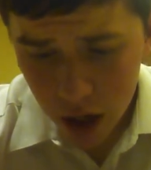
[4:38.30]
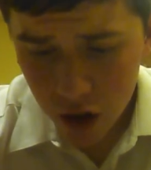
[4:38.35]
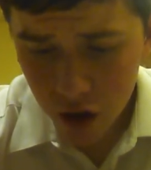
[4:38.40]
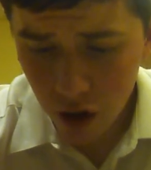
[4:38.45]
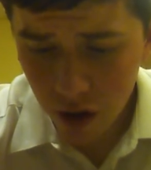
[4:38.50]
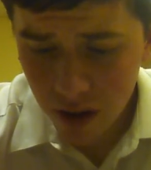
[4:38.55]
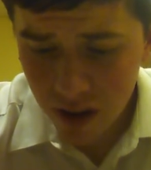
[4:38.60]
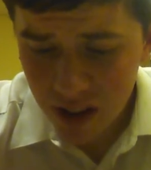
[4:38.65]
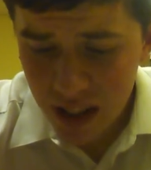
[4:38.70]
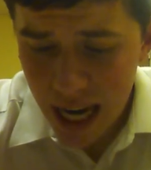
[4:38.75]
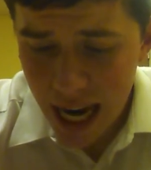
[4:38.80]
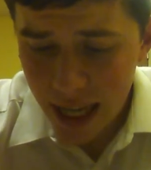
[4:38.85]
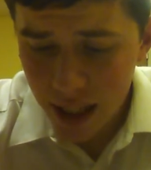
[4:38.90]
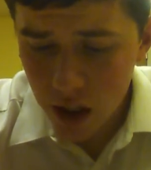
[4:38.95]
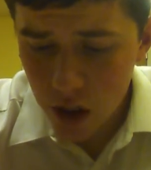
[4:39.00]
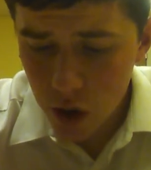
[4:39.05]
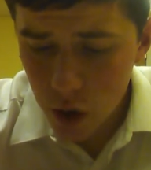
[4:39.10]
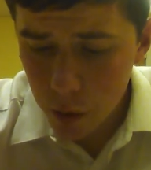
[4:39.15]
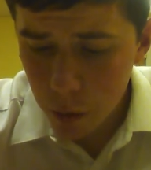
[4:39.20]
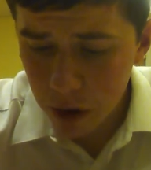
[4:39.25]
Certain
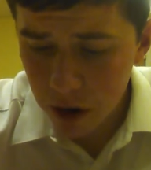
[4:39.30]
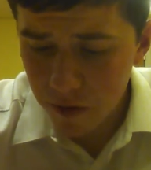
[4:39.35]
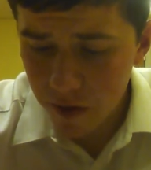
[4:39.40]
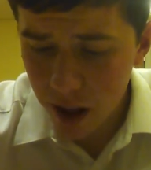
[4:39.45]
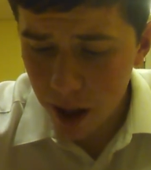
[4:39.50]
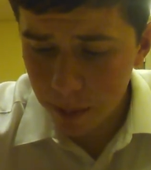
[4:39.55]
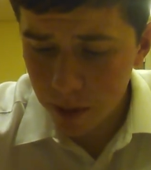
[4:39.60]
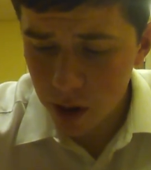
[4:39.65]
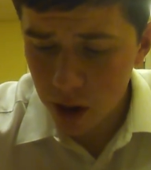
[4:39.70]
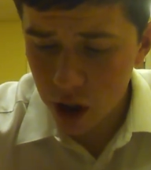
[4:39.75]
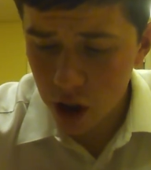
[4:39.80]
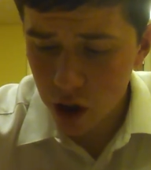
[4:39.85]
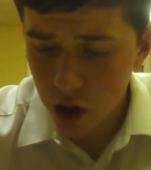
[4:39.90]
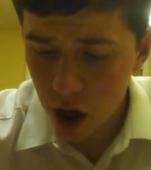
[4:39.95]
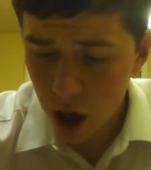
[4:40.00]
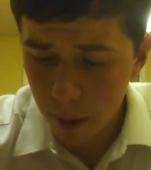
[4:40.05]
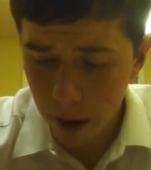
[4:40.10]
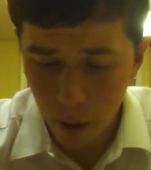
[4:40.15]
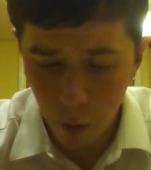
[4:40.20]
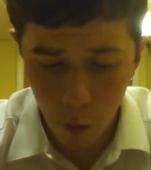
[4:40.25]
tests were developed to
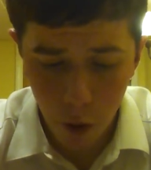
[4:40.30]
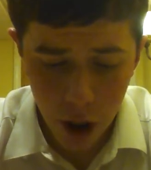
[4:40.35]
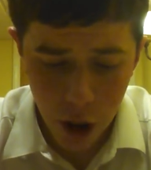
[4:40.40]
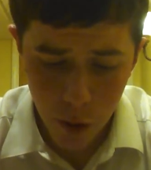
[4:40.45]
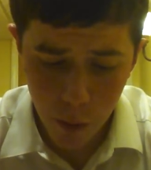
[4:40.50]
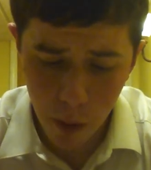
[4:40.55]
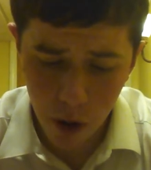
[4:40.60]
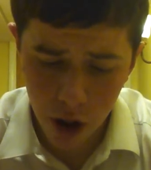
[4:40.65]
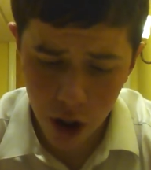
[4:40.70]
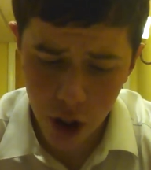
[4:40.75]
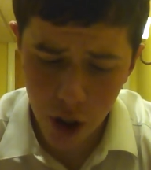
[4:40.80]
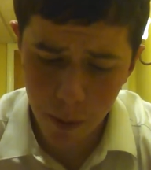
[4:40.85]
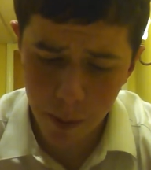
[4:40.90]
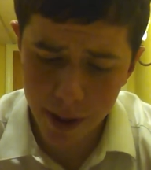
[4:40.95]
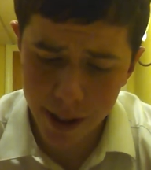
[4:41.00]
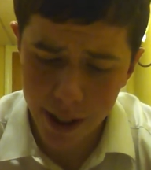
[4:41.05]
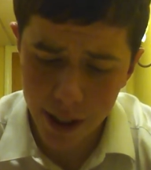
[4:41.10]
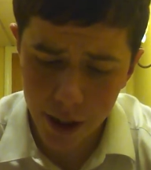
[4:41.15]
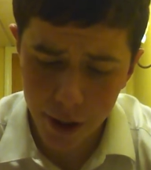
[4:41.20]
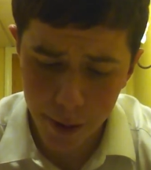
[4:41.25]
determine which books should
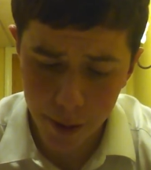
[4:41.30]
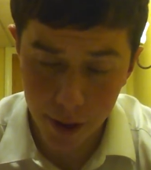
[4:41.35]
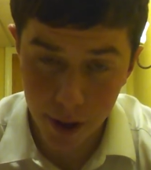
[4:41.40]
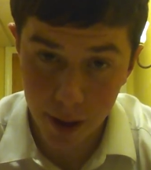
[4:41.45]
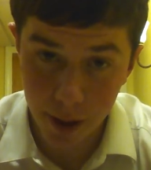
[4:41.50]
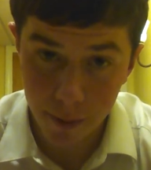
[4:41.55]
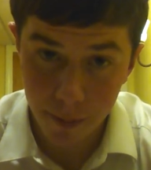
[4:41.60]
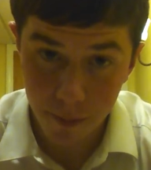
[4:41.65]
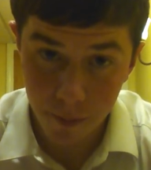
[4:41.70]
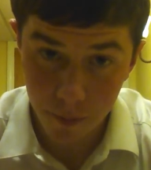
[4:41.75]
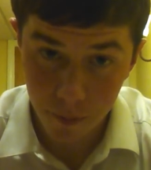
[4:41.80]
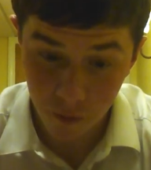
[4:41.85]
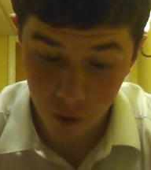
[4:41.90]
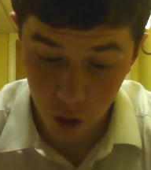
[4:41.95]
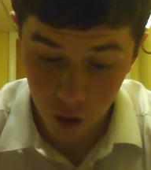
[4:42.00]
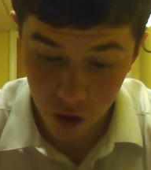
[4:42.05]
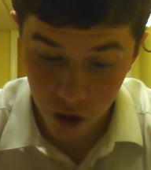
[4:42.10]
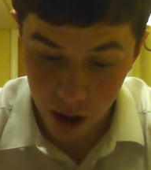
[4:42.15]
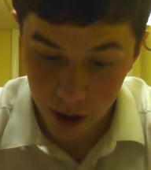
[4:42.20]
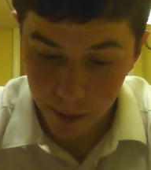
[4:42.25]
be included.
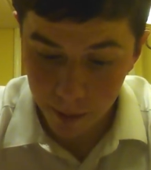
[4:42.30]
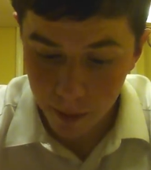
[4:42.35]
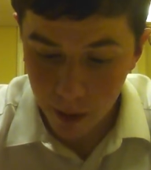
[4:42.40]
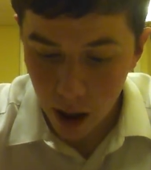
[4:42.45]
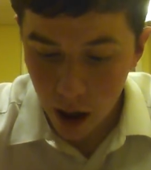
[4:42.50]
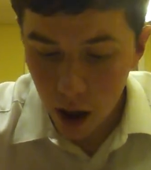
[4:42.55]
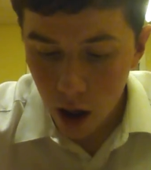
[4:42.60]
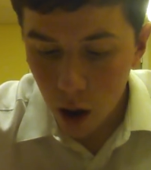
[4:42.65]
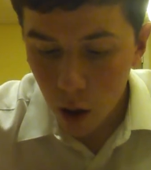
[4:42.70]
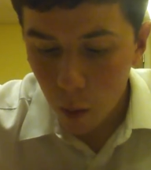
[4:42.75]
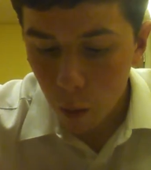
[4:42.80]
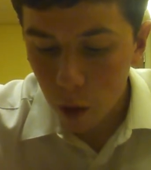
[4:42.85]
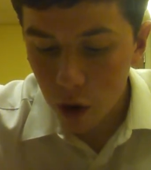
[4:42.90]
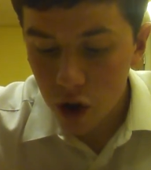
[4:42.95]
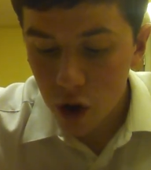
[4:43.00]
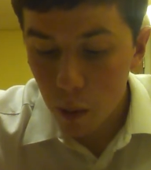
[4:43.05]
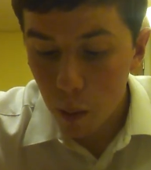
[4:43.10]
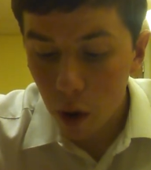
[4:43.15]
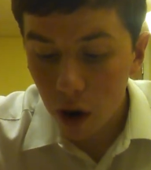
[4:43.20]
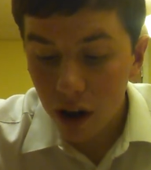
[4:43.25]
Firstly,
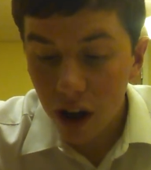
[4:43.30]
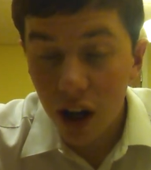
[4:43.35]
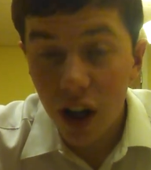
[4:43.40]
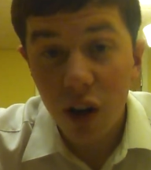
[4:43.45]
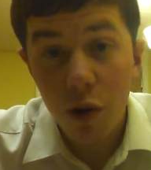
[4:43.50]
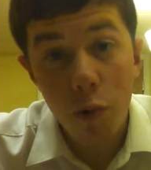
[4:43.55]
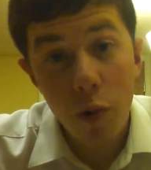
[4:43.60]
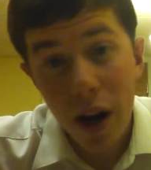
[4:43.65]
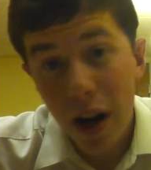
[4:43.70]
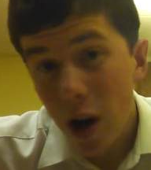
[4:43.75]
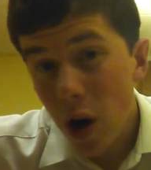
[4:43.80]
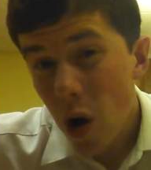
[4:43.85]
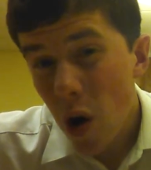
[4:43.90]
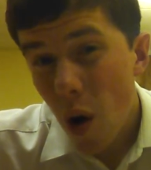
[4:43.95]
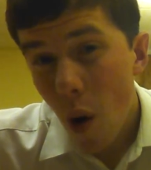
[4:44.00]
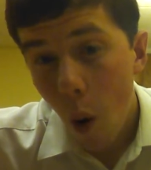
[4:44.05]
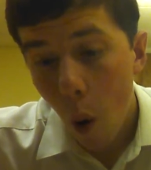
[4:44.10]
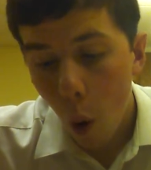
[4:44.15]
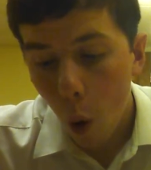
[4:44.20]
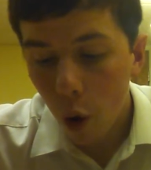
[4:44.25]
was the book
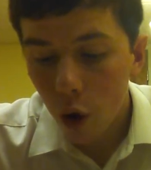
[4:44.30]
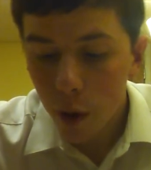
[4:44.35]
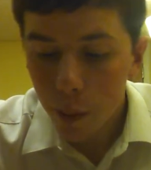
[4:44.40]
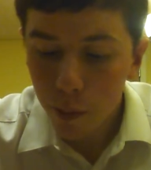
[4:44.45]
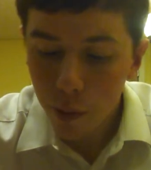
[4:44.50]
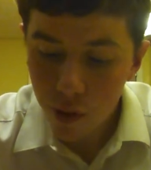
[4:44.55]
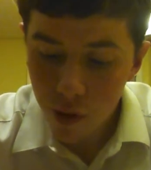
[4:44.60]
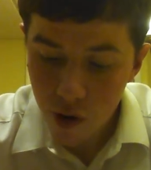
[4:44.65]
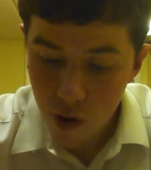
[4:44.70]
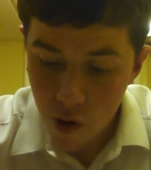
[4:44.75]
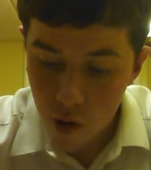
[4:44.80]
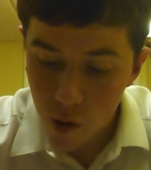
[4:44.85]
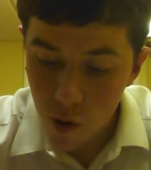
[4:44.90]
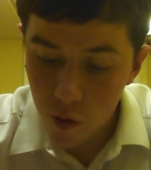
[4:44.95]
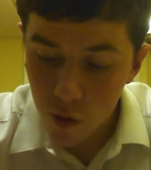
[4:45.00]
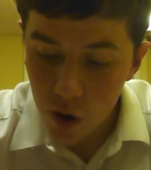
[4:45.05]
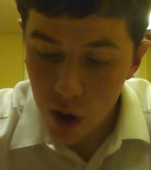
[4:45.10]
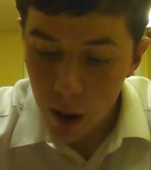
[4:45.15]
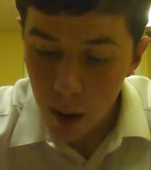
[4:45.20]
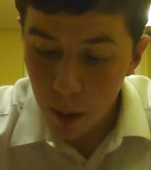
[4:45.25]
written or
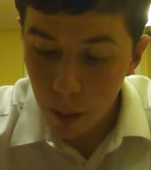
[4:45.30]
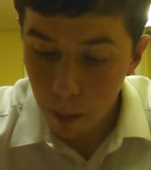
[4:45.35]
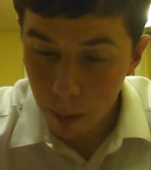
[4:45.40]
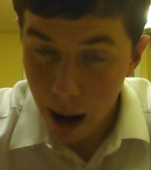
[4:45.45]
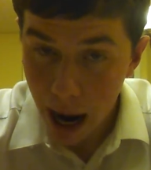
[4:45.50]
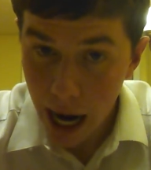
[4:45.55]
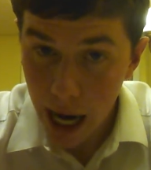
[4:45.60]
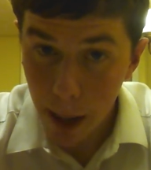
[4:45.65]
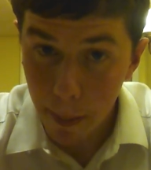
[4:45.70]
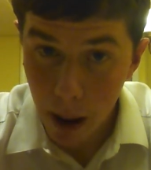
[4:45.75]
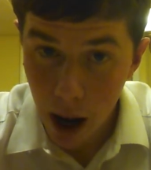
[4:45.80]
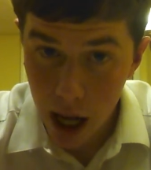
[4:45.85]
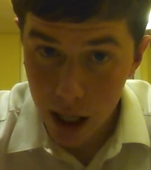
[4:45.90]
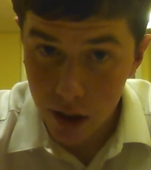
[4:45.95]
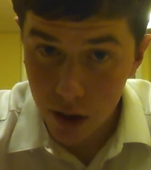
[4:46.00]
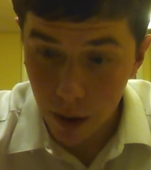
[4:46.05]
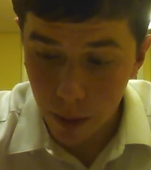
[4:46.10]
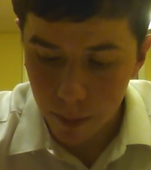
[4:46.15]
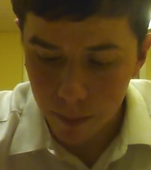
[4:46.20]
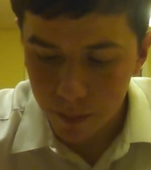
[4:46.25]
approved by an
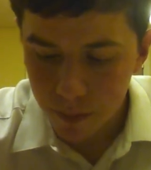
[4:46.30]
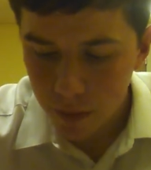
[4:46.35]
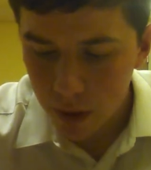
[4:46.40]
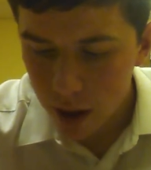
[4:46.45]
apostle?